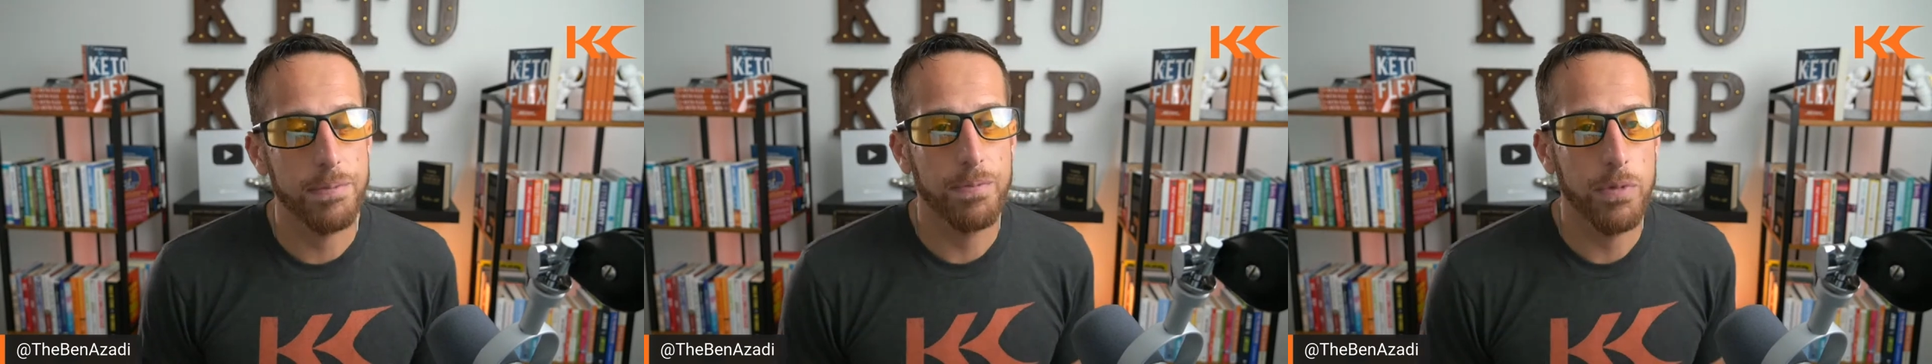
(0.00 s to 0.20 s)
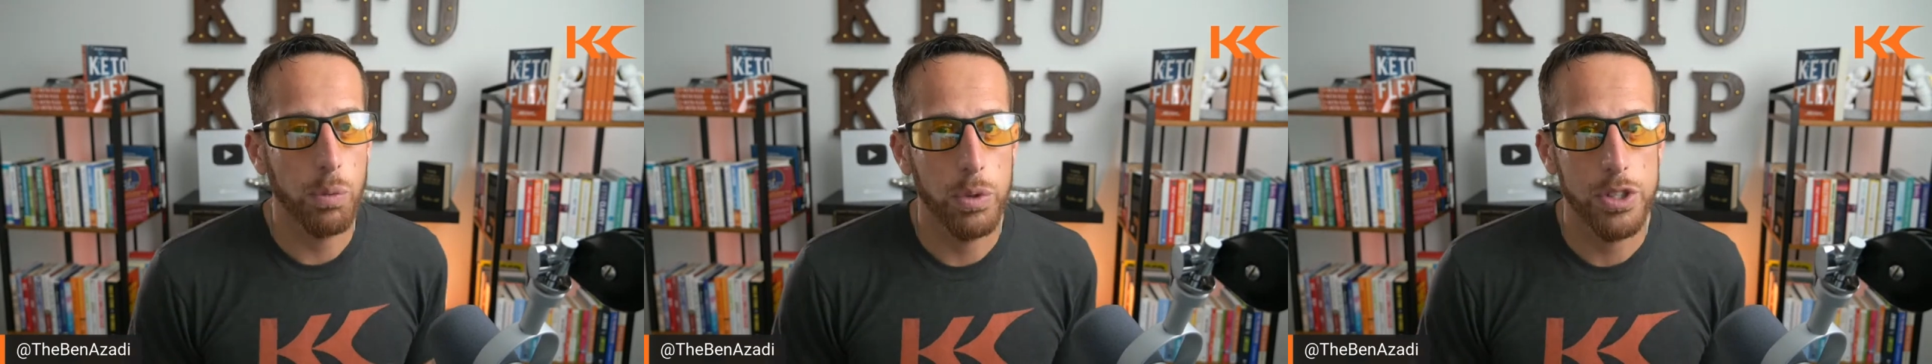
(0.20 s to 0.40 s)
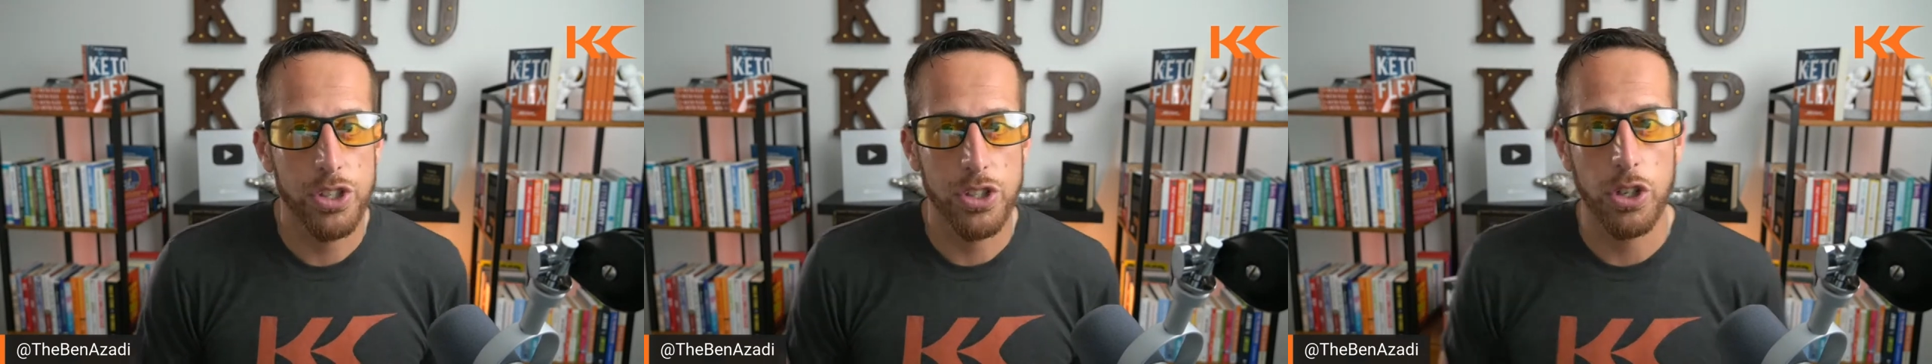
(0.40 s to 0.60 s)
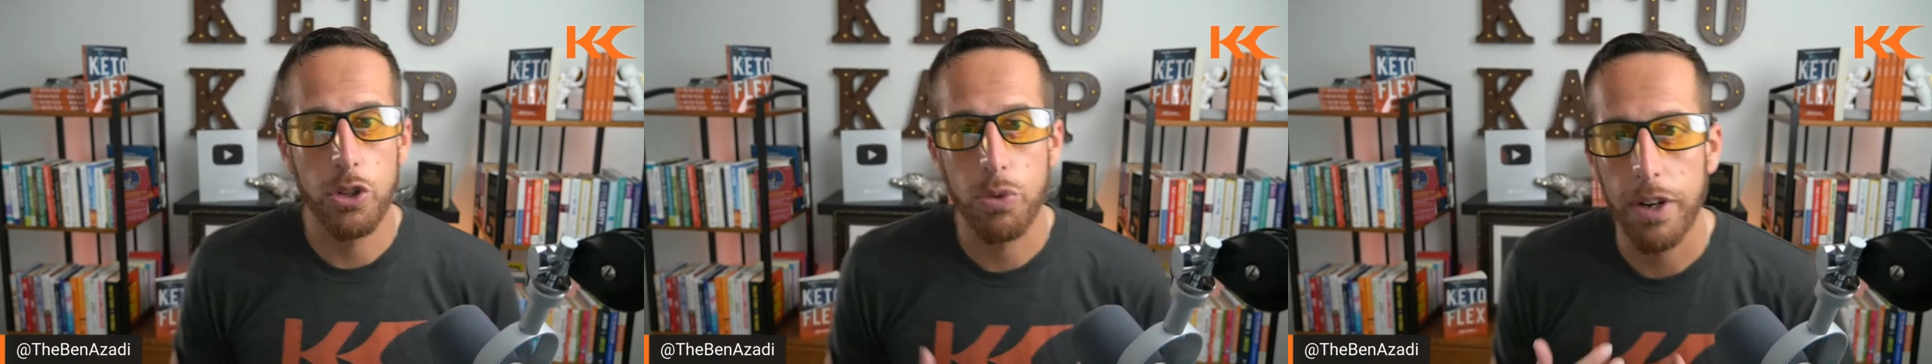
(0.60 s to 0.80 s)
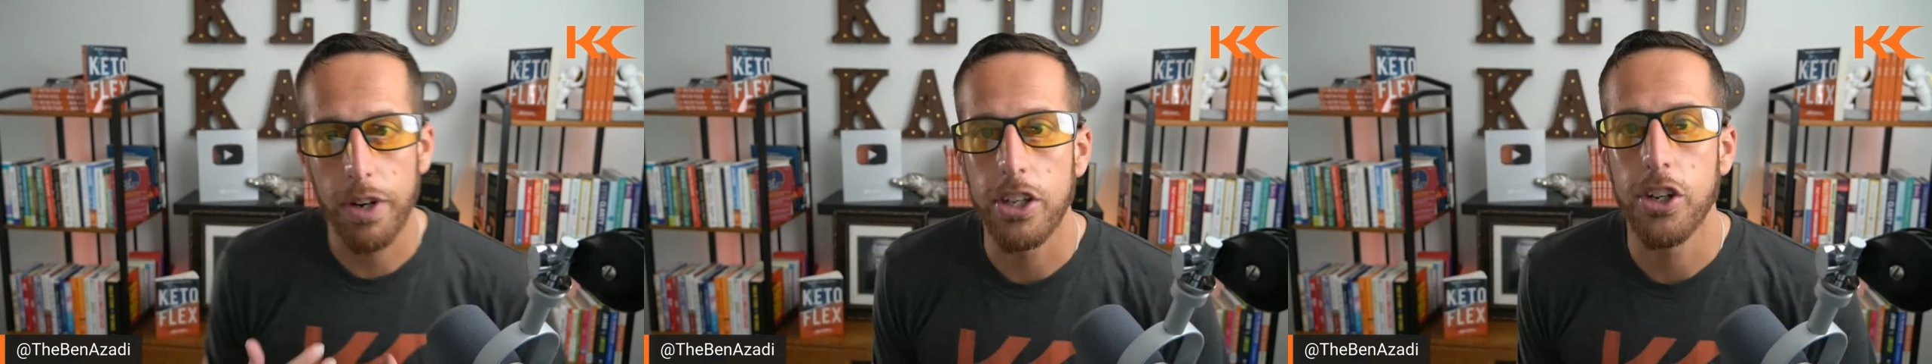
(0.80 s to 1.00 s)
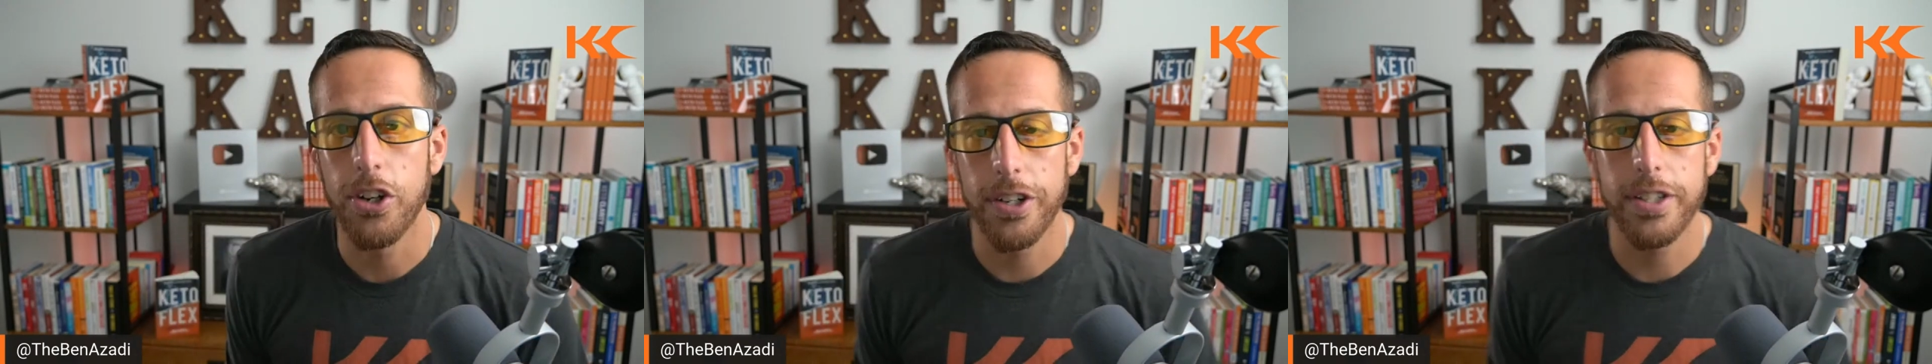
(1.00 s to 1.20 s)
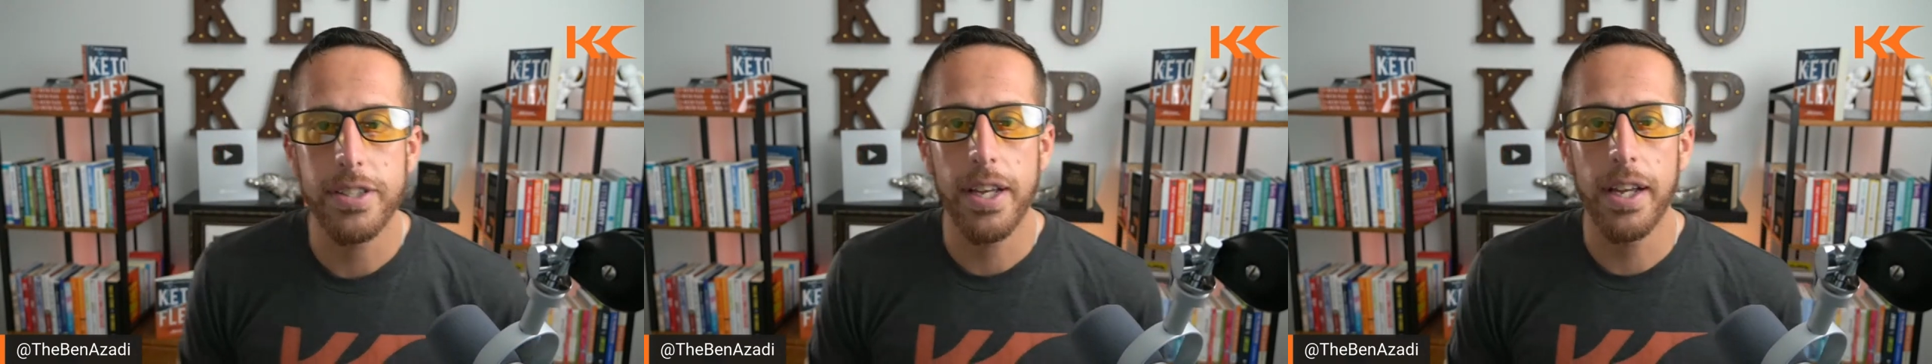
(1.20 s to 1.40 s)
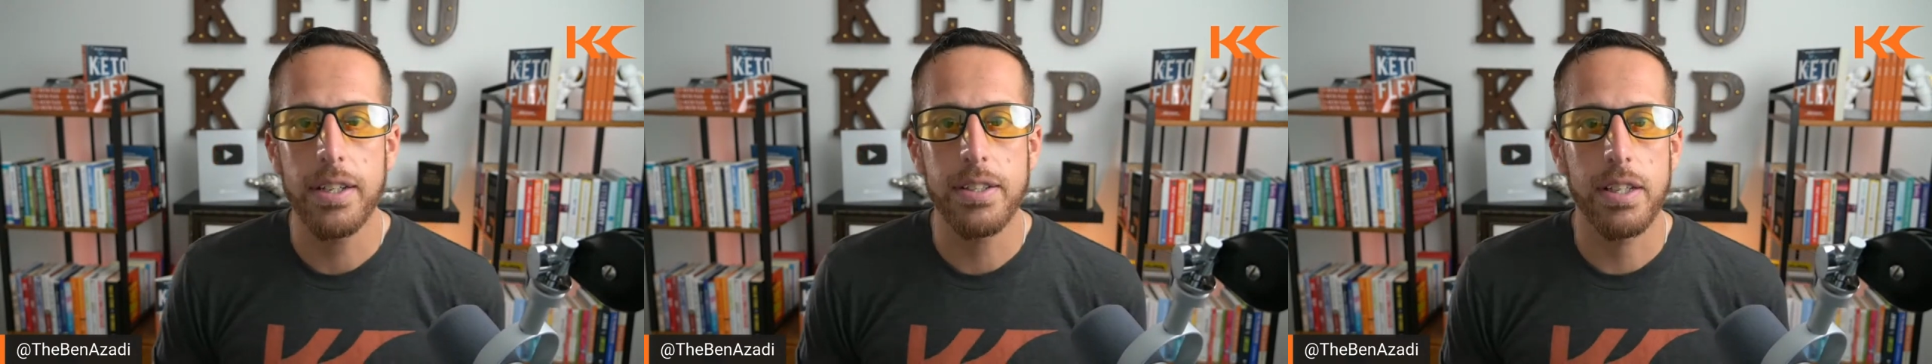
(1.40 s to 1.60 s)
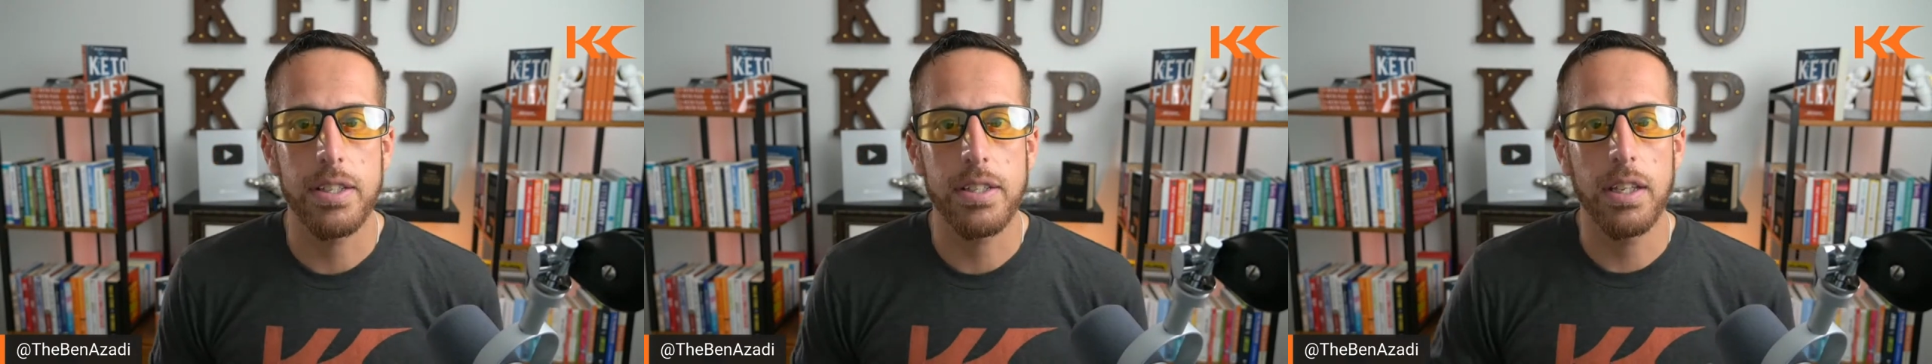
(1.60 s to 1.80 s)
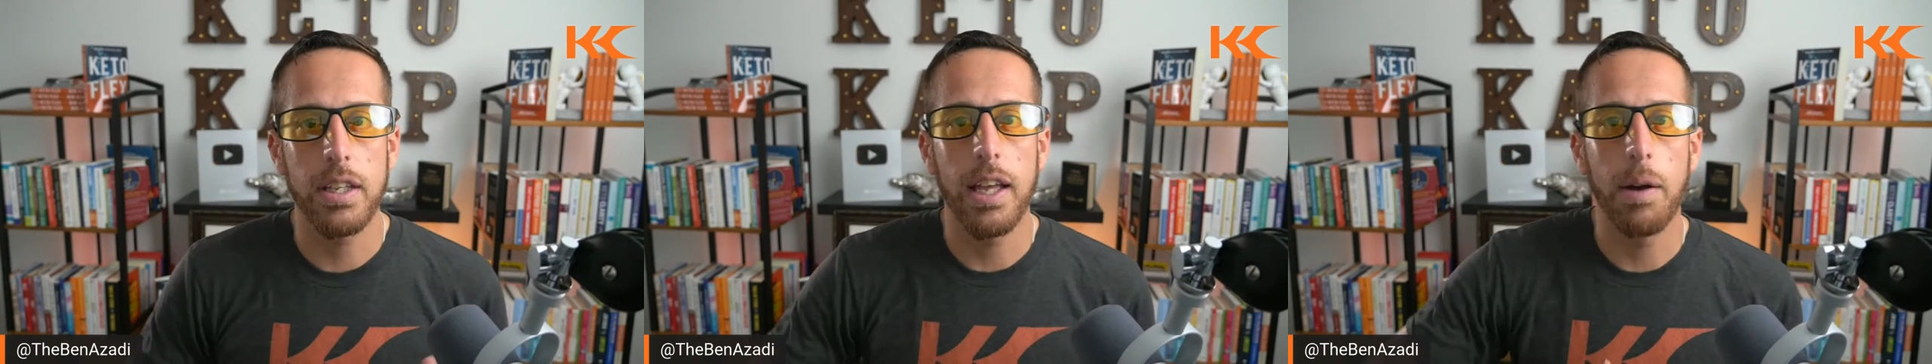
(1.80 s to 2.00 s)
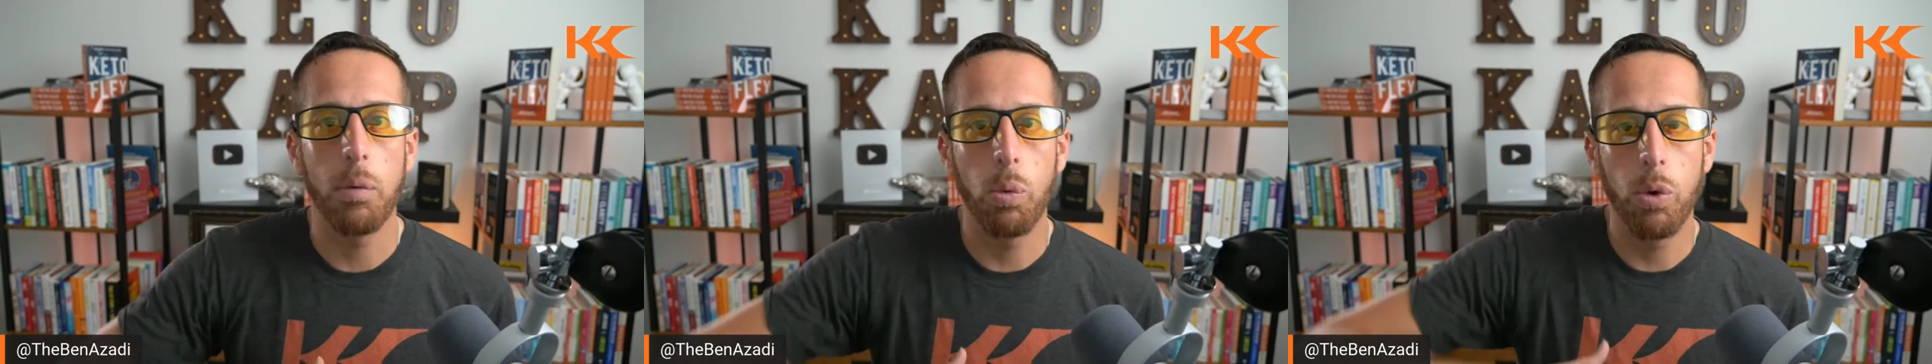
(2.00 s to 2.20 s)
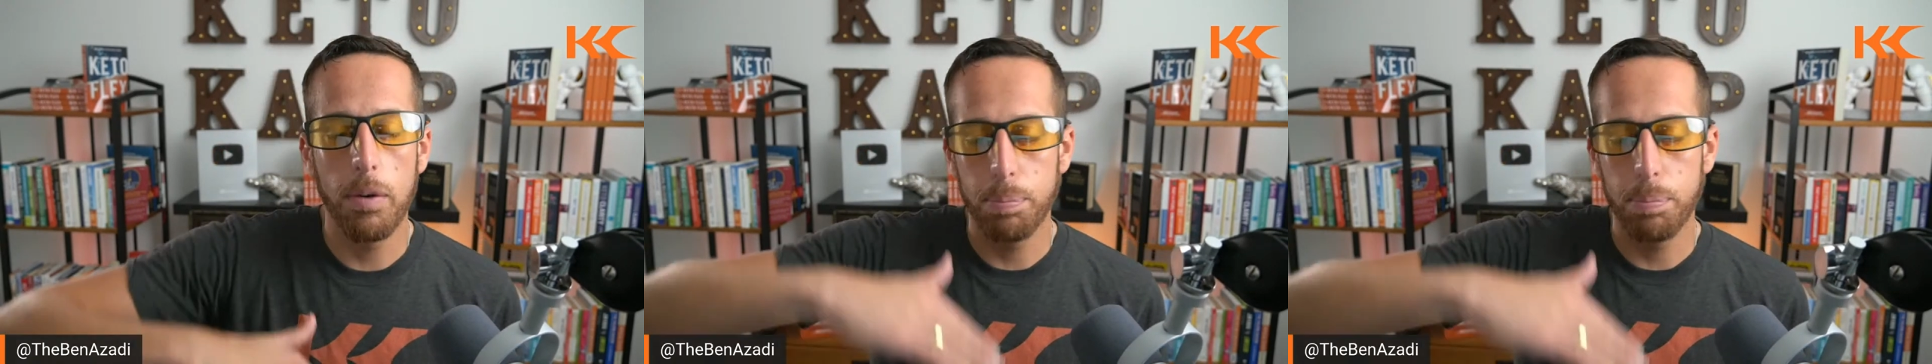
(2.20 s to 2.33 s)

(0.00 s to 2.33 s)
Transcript: which is a great urine test to see at what